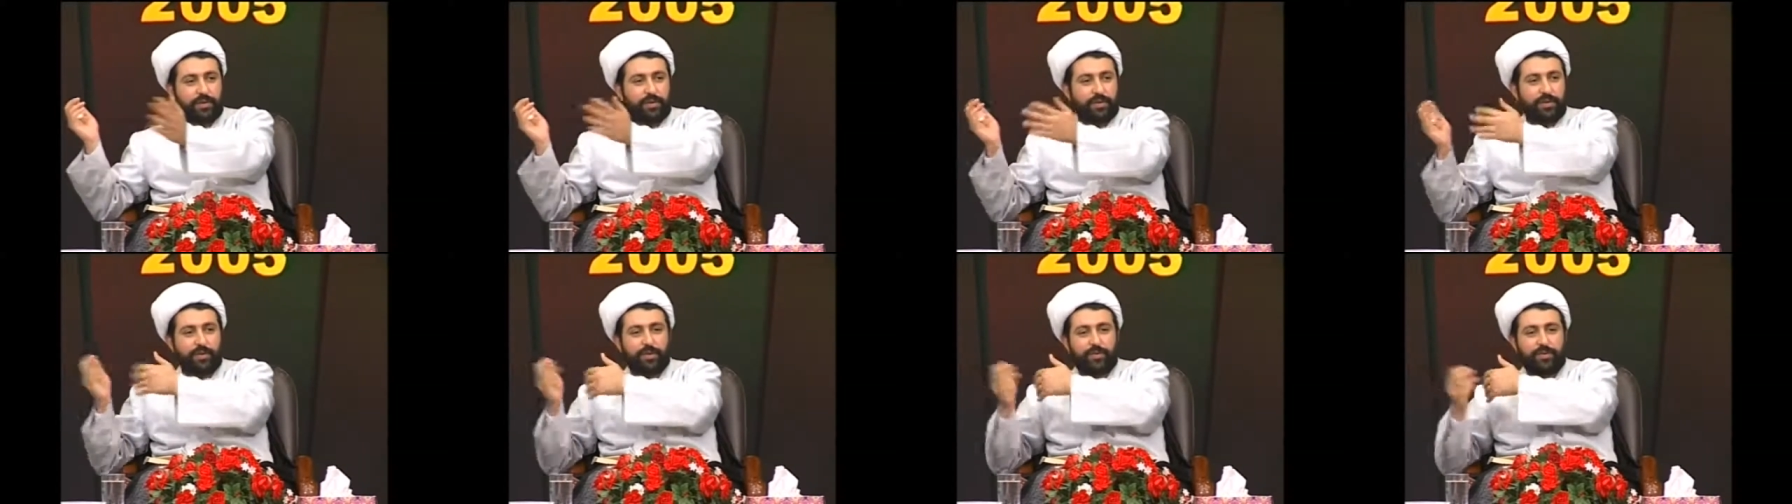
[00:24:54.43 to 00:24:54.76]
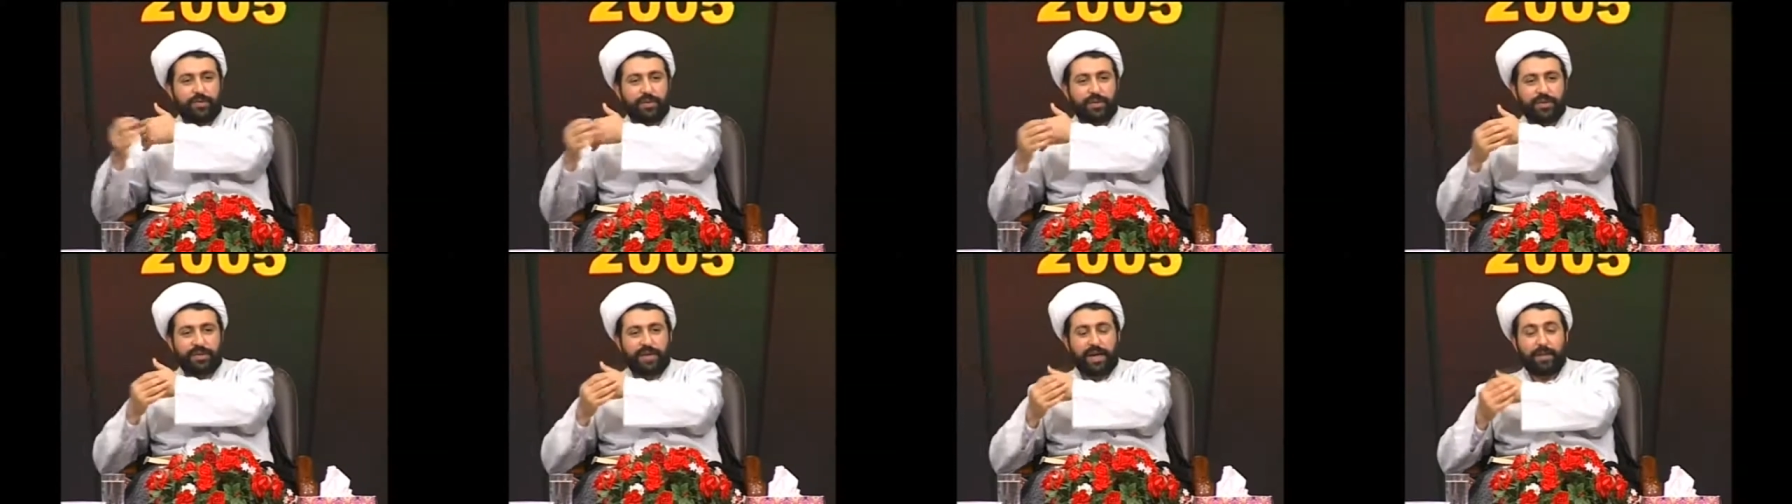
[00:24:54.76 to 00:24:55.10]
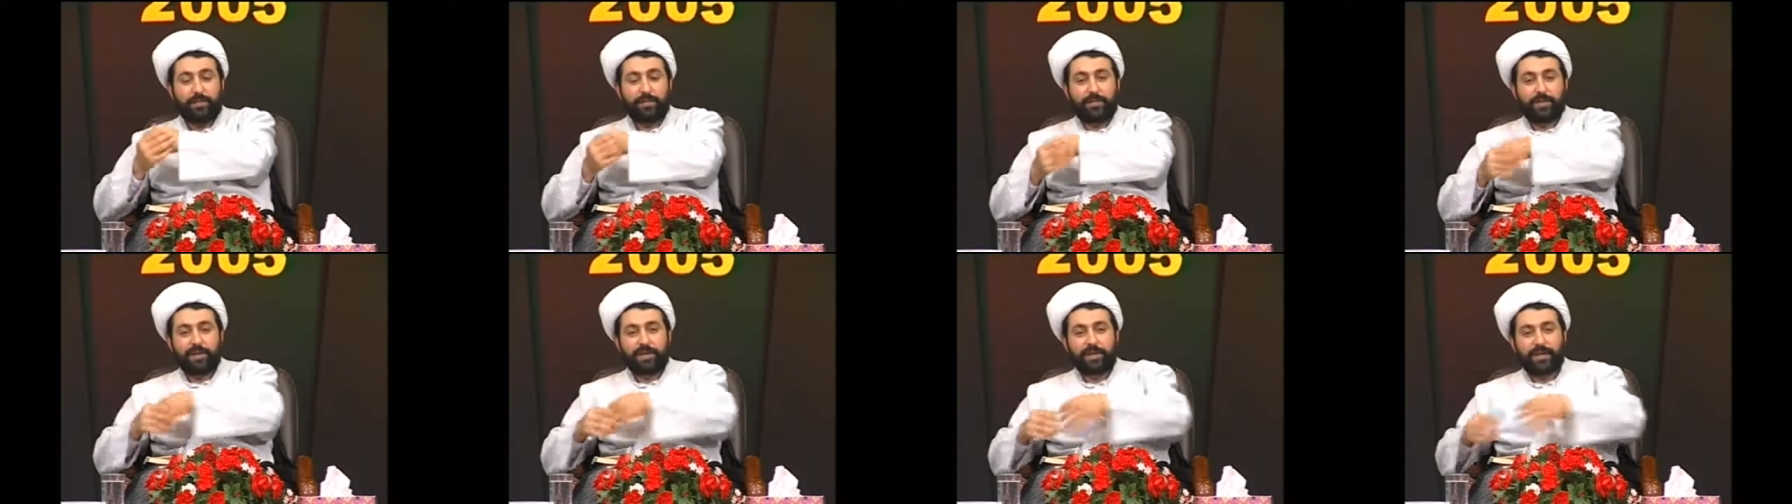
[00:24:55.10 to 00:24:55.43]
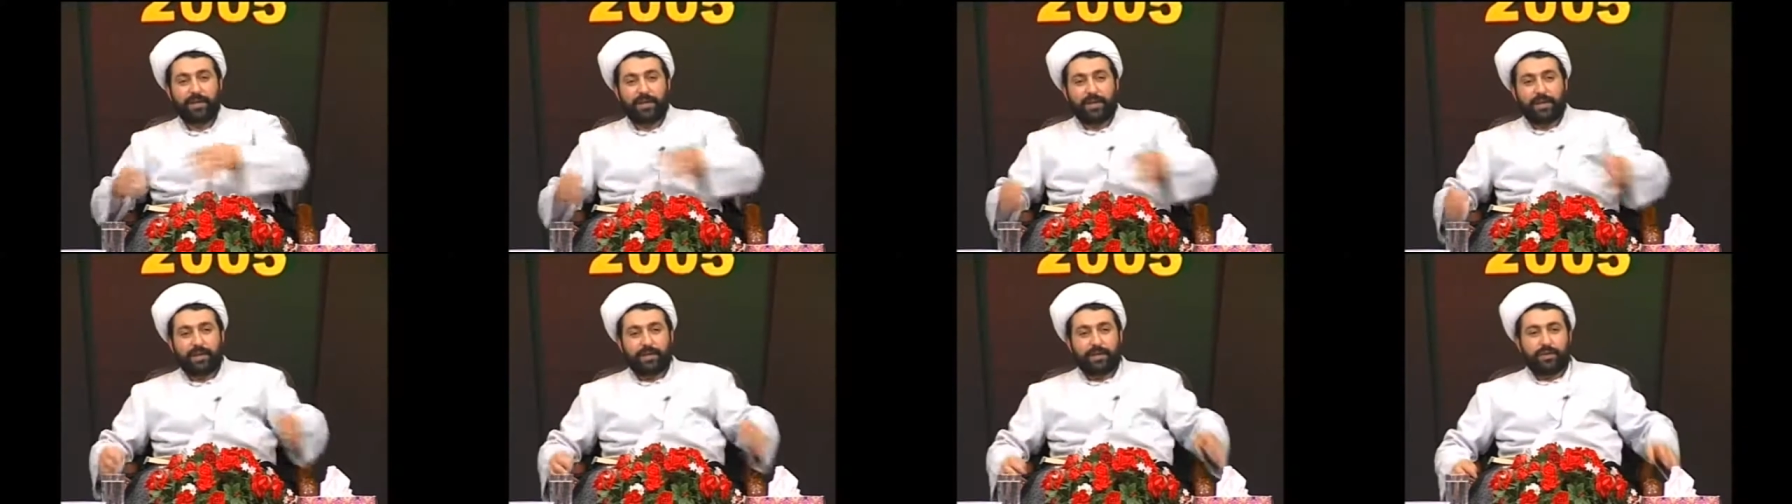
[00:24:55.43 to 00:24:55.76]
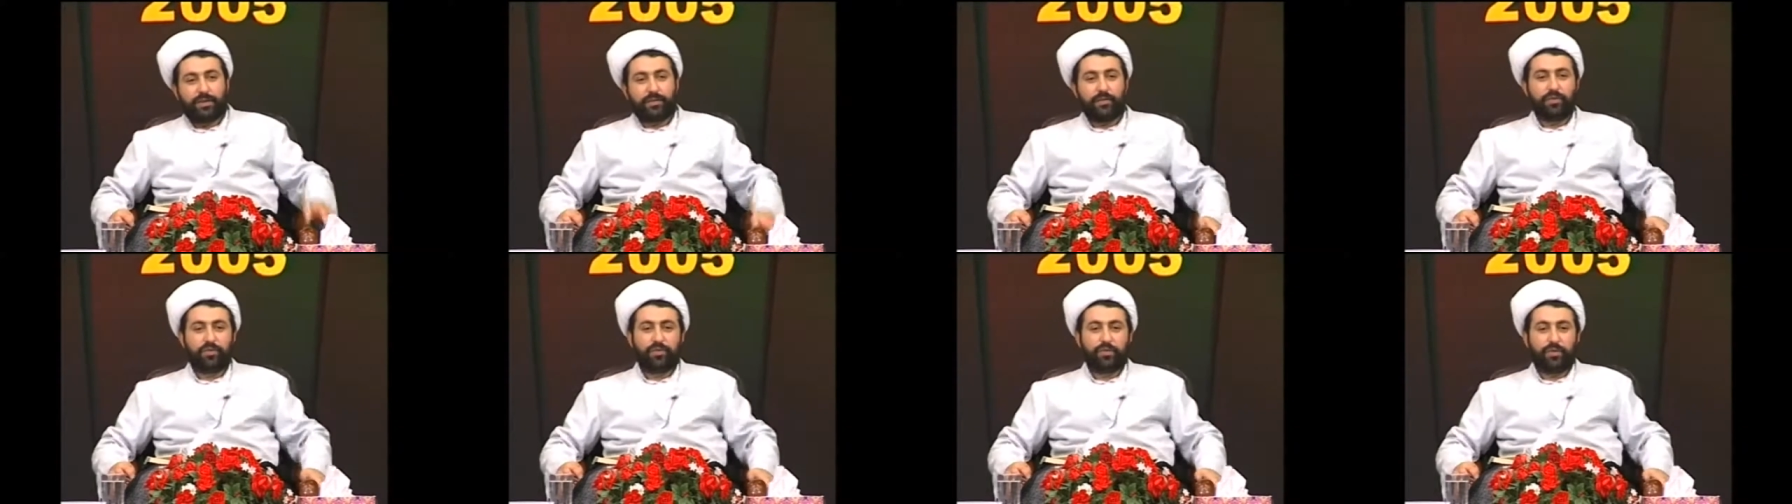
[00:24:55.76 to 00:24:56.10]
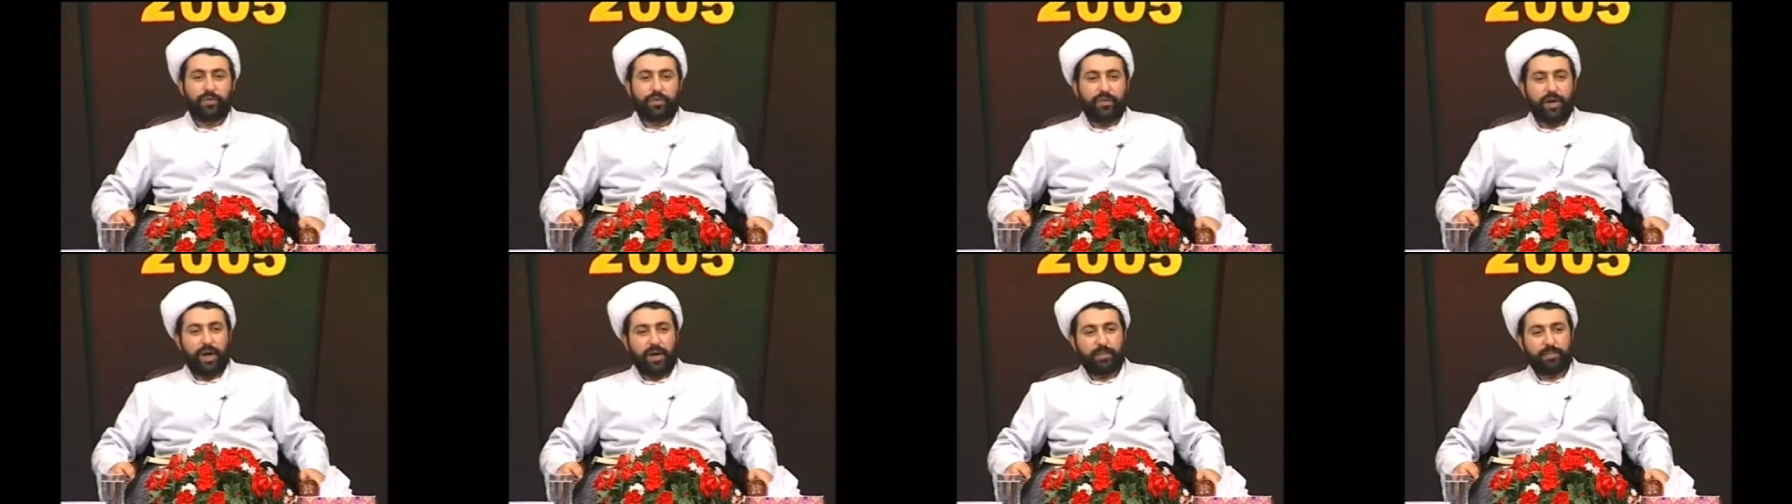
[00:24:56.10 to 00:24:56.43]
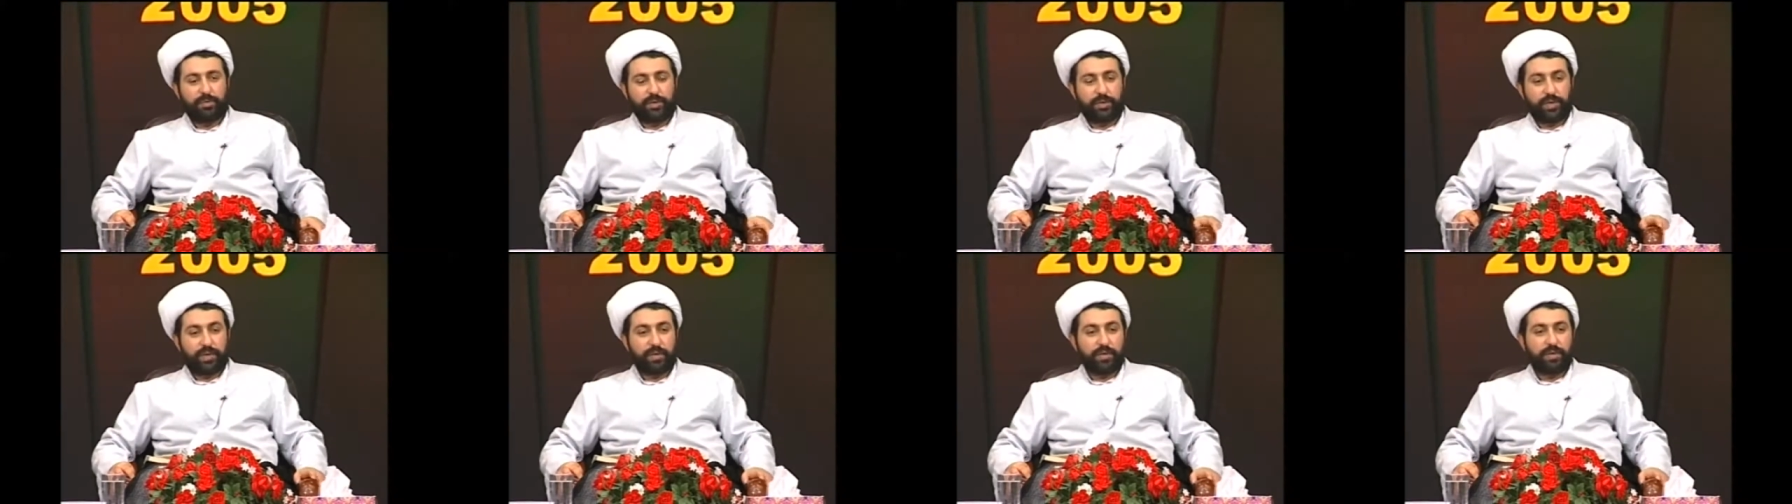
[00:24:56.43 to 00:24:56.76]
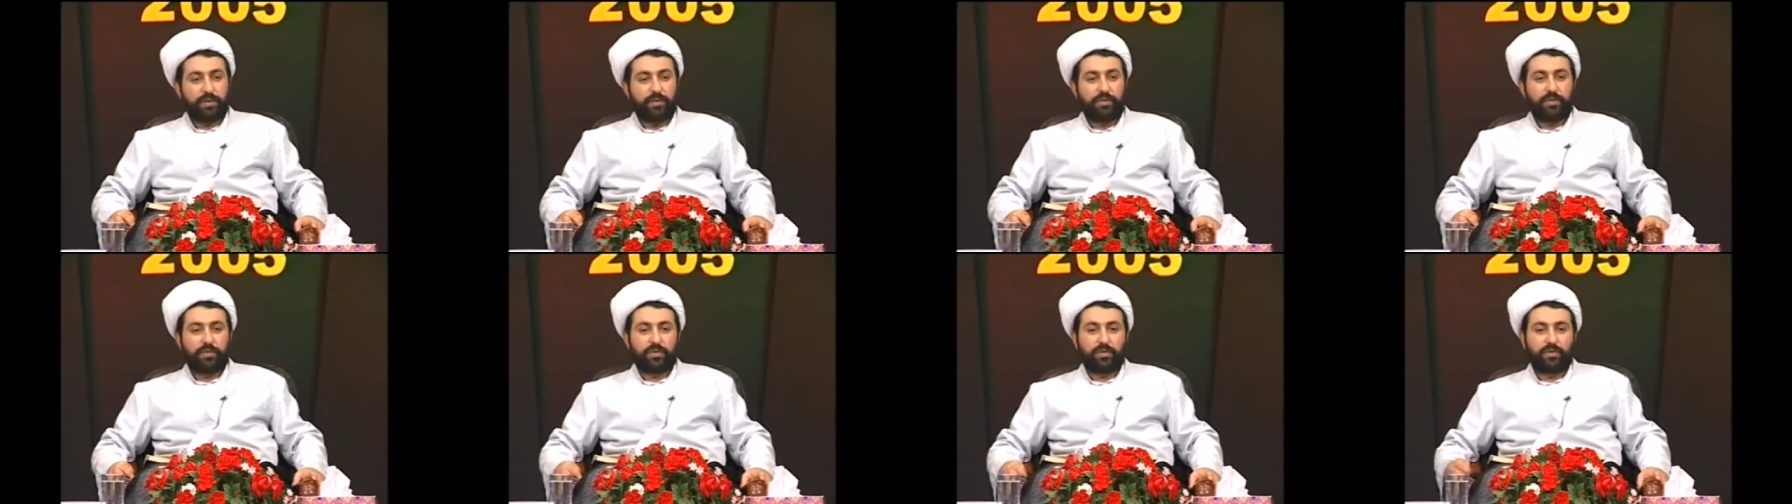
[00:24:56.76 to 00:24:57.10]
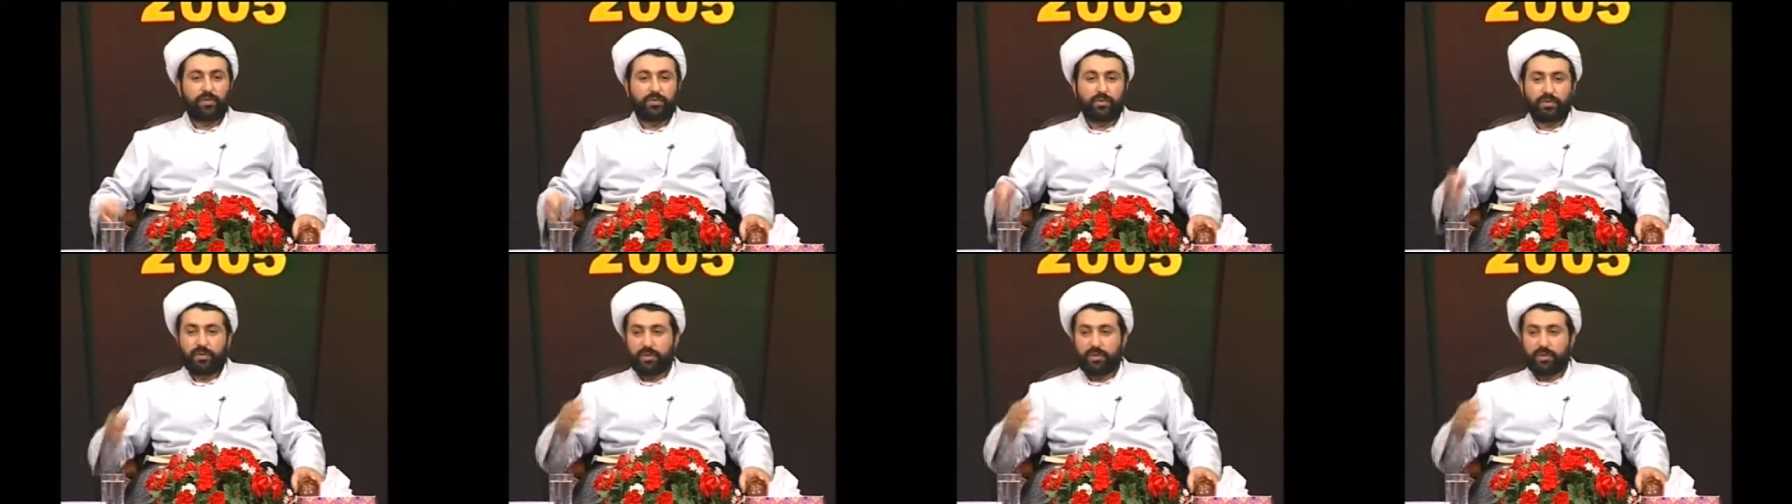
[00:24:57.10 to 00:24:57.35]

you know, for example, do corruption, you know,